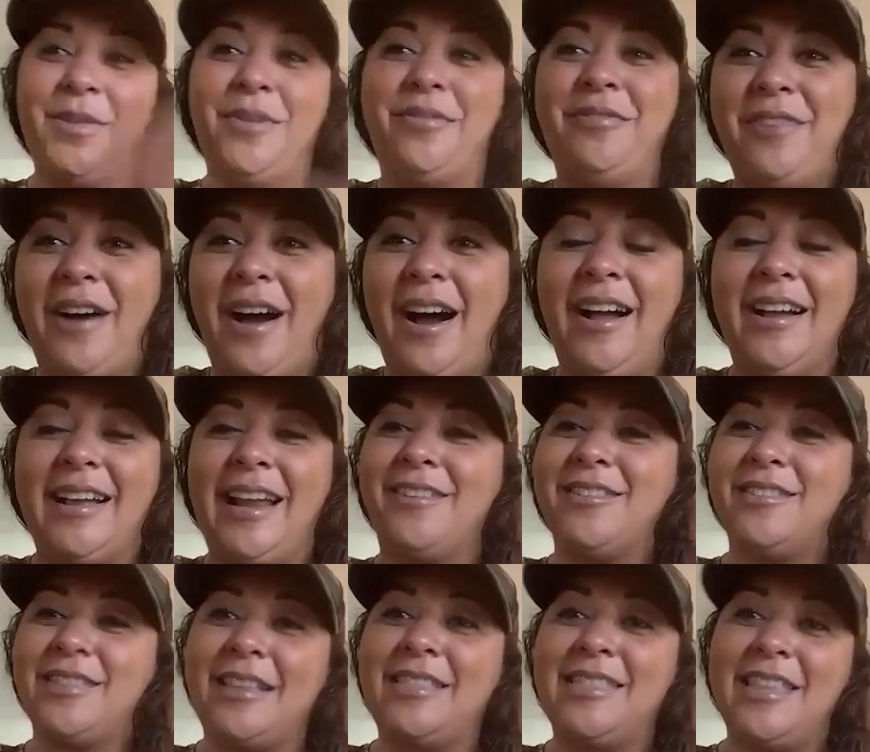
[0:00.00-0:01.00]
the fog,
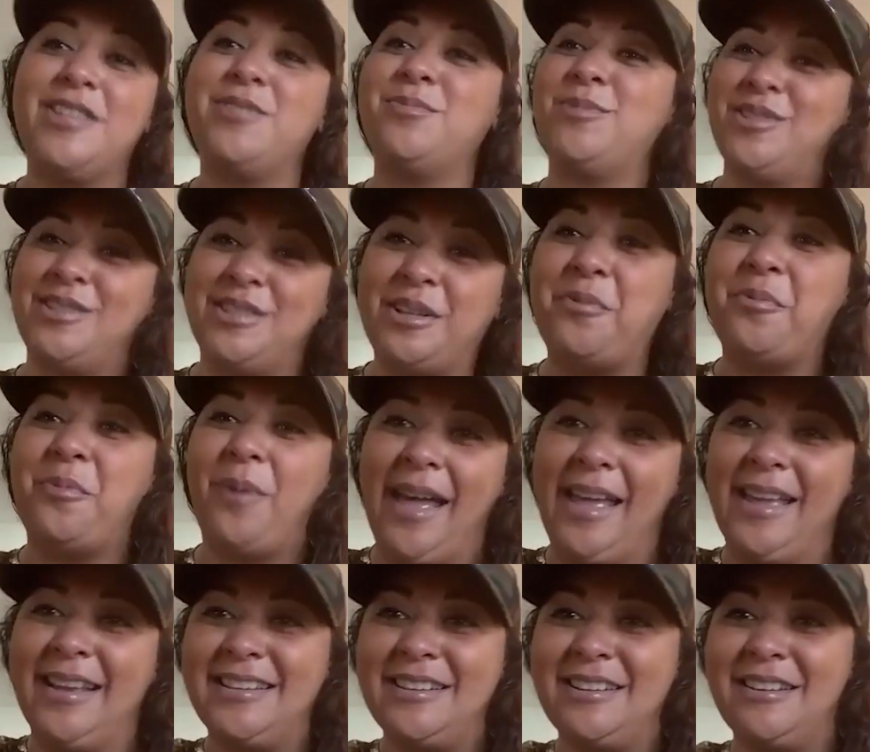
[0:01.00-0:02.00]
like things were still
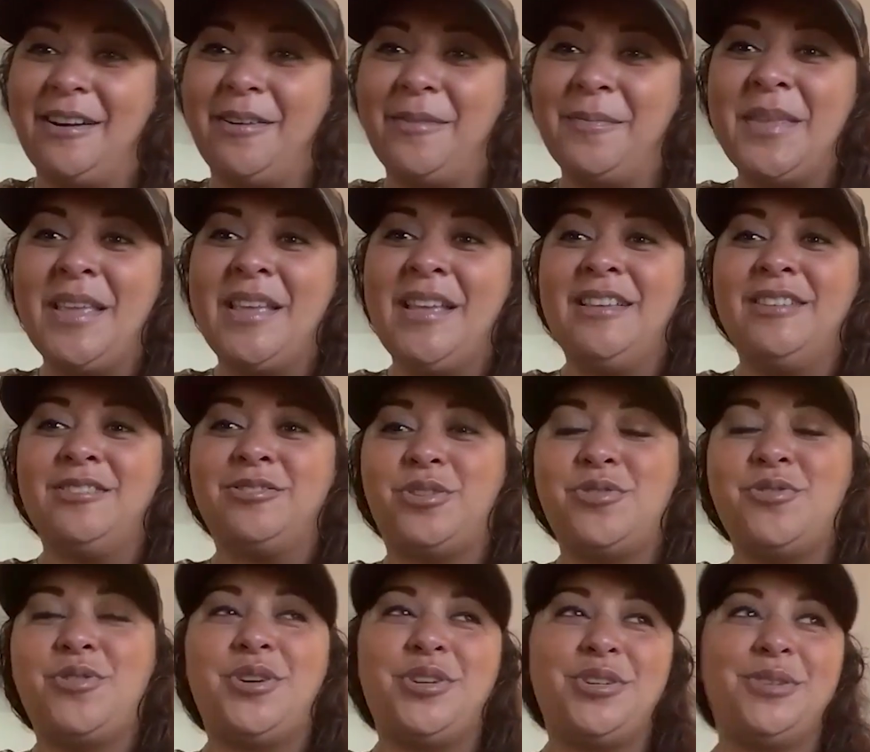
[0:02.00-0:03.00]
wet, so
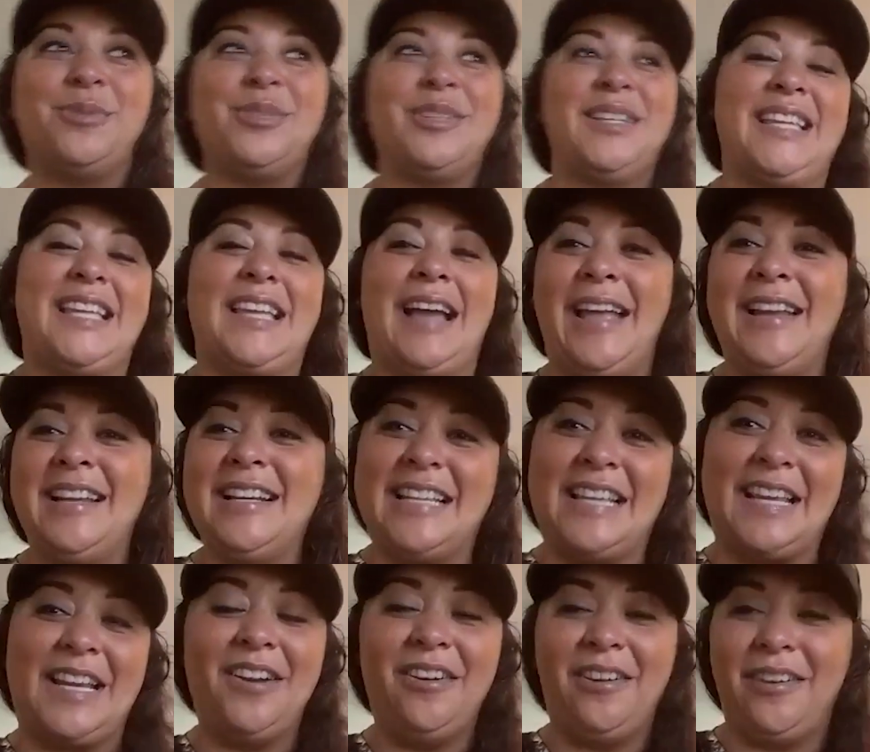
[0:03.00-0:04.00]
you couldn't really, I didn't
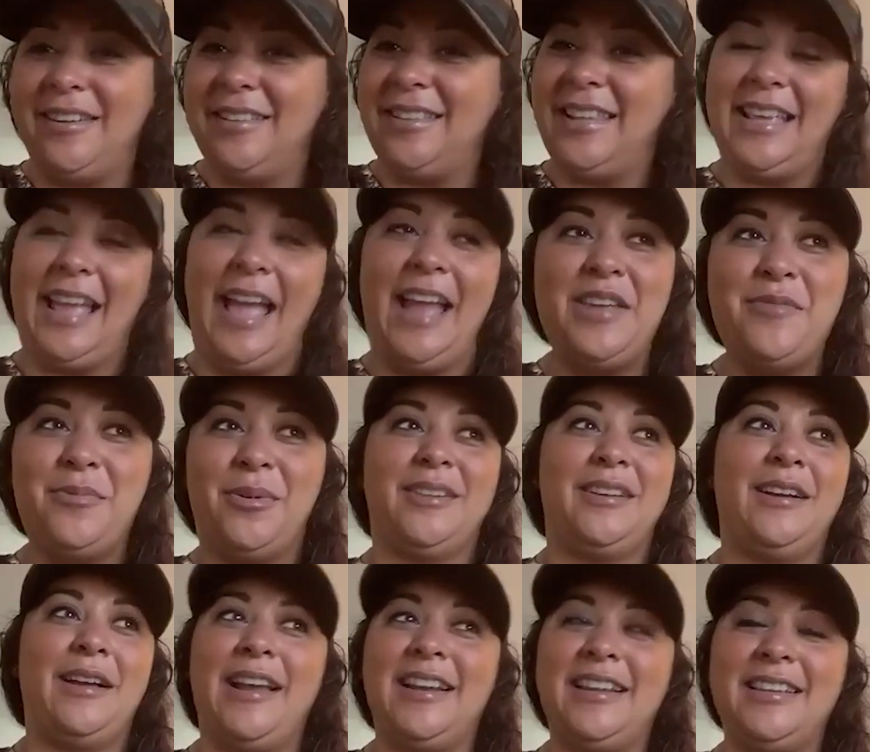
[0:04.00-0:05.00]
hear it. Like any
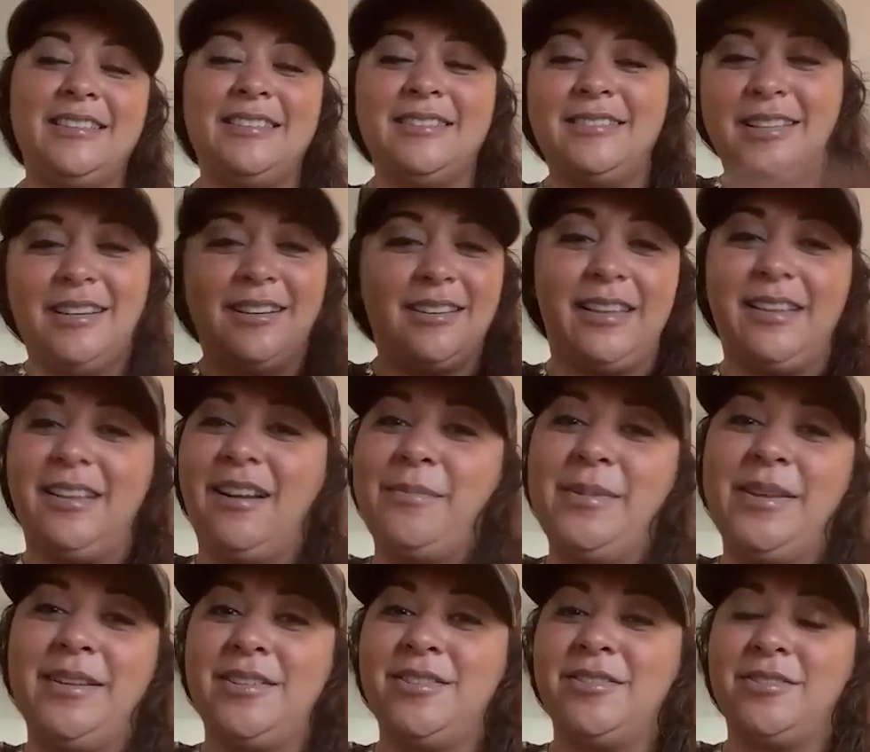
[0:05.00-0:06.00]
of these deer like come
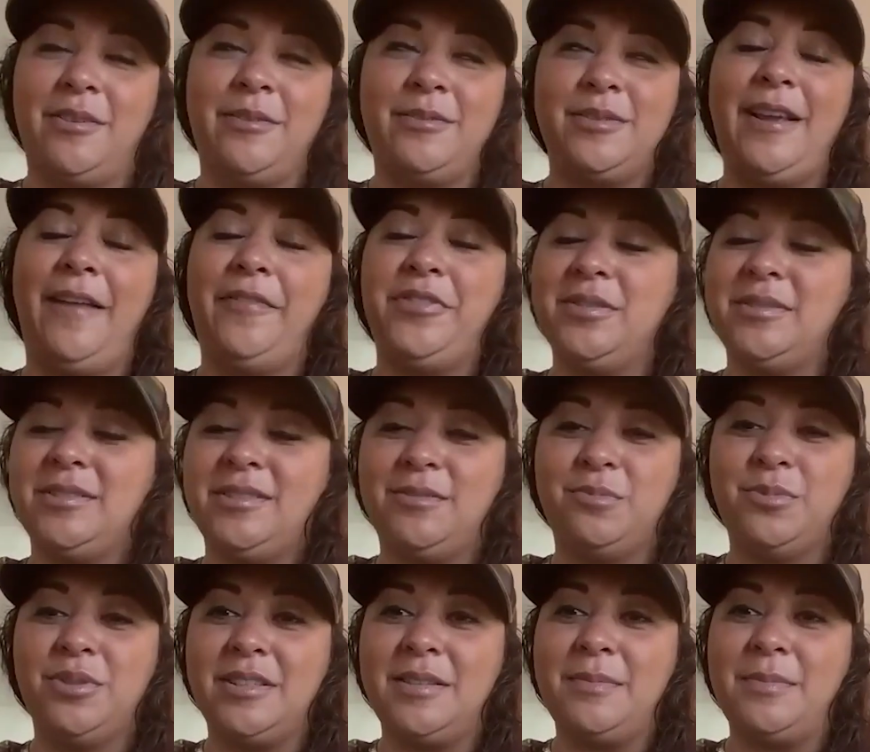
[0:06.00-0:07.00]
in, so you have to just
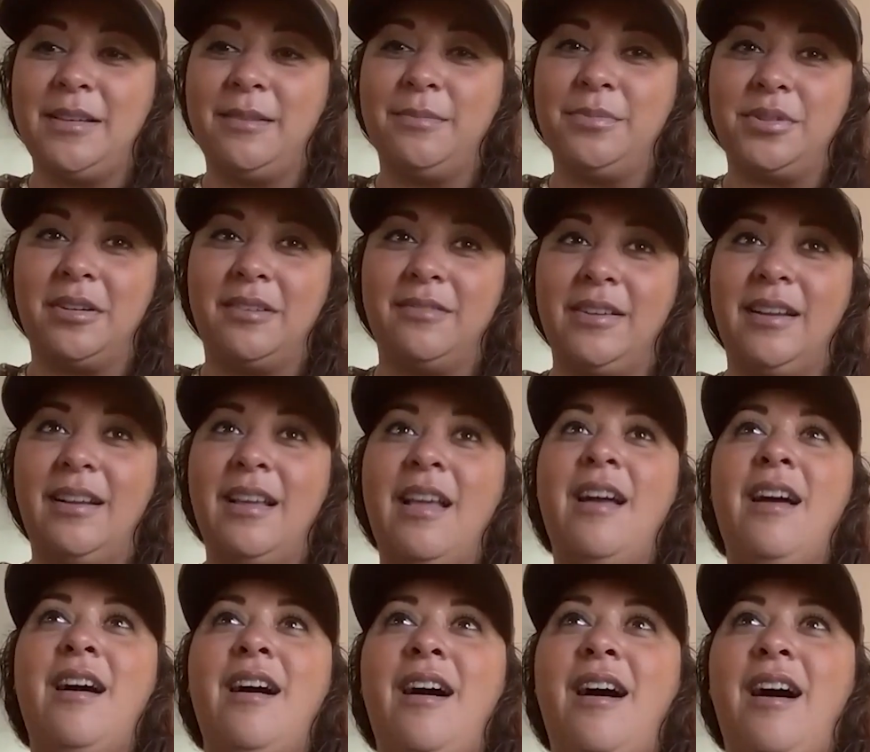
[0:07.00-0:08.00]
really be observant.
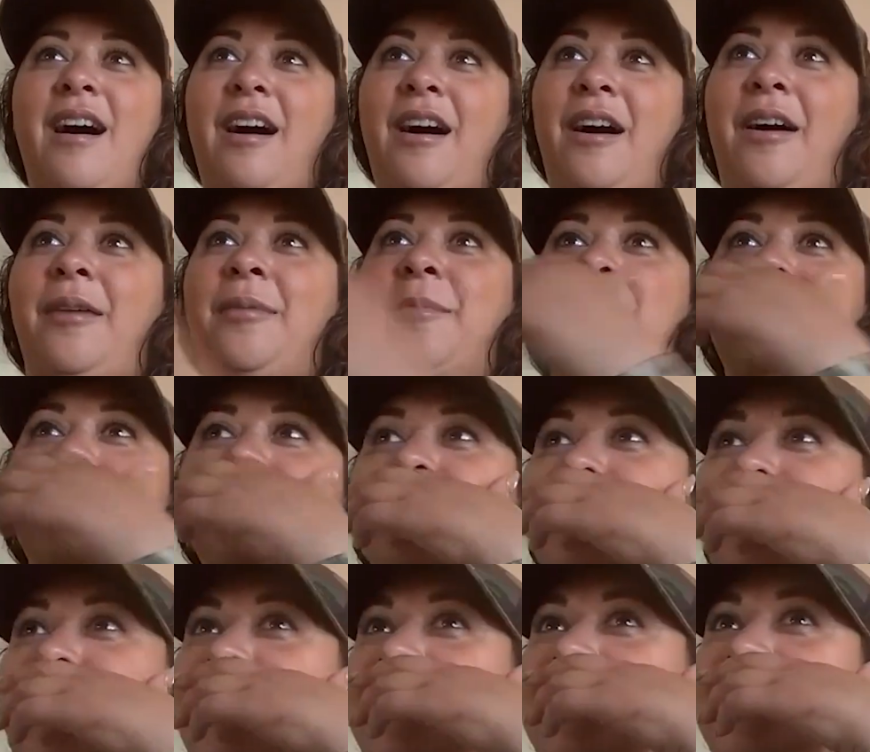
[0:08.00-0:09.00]

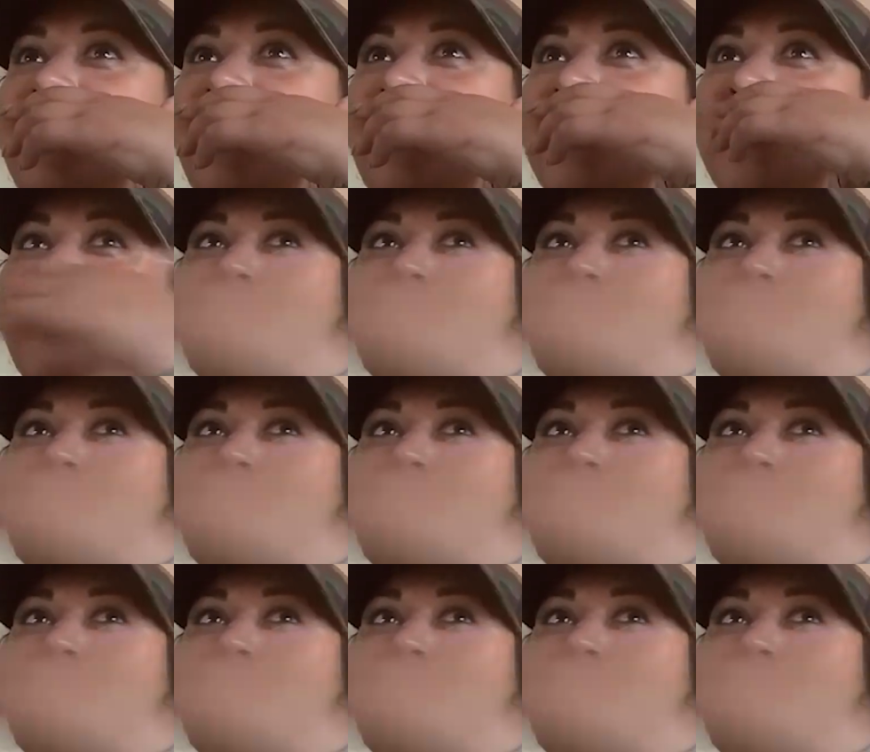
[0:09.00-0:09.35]
So